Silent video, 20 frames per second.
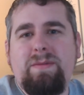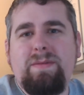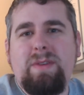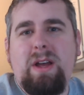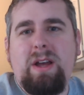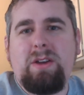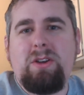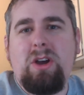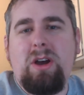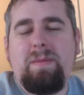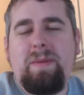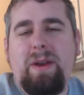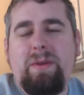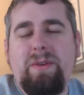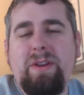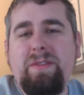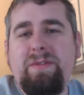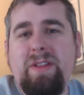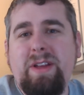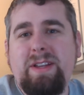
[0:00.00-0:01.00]
uh, combat
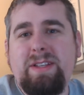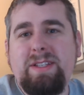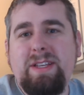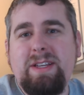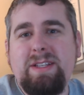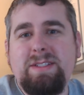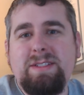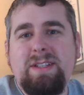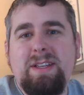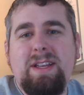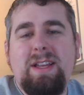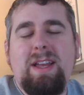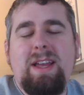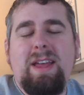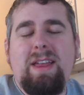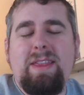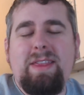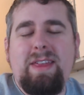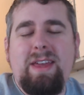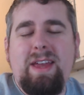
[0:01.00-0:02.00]
reflexes,
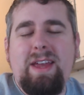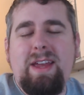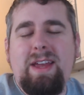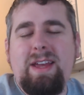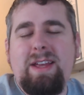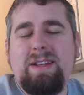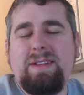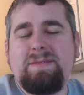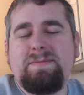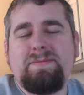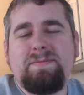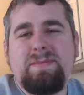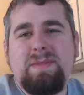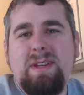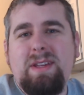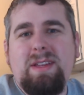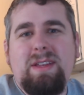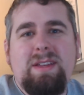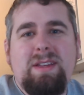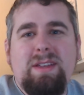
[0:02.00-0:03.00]
then,
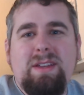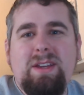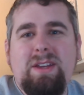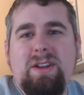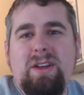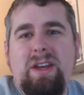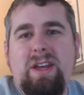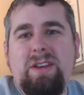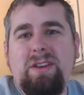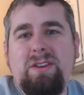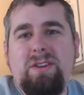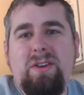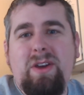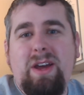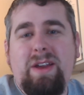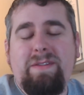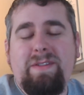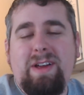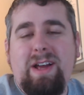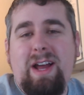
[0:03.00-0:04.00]
you know, and you
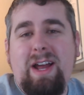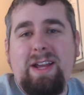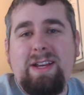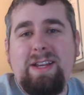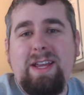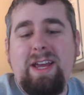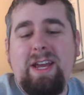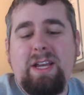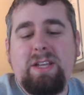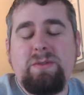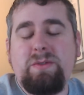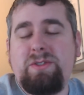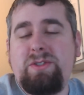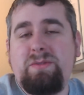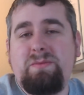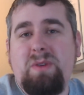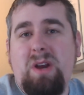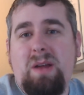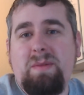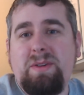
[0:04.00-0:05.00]
have a high dex, which you
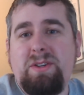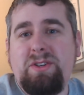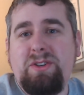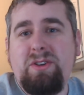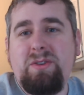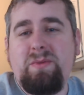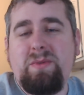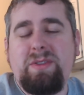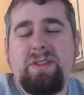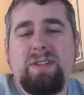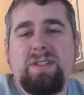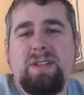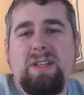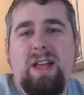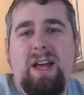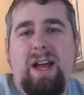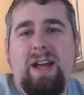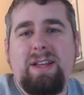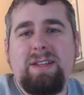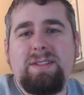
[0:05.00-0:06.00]
probably should with this
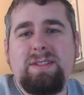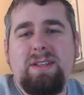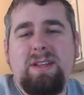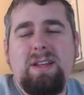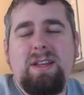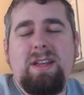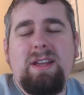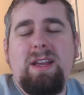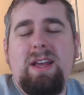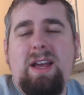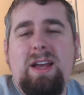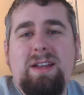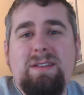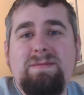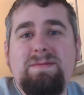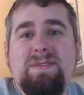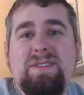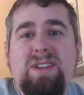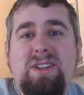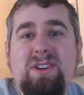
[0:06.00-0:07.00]
class,
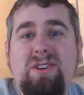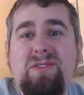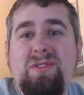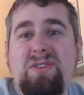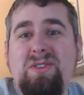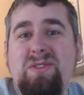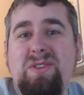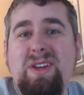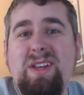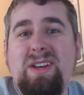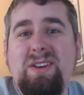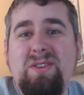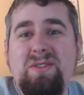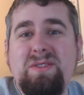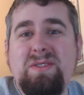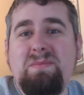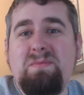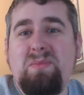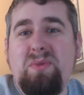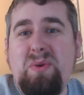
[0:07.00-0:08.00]
you know, you can do
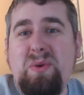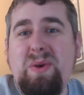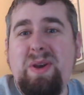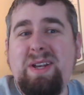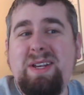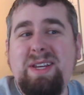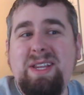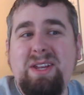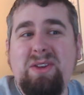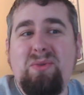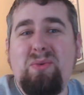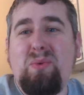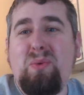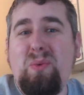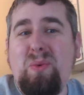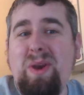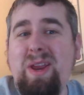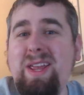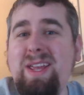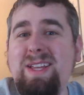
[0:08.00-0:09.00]
some pretty
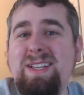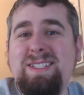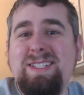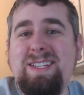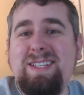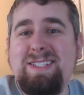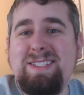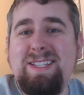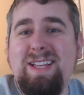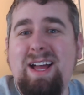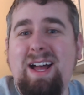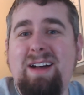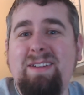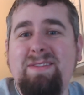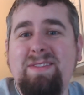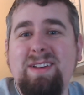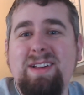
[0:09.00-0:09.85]
crazy stuff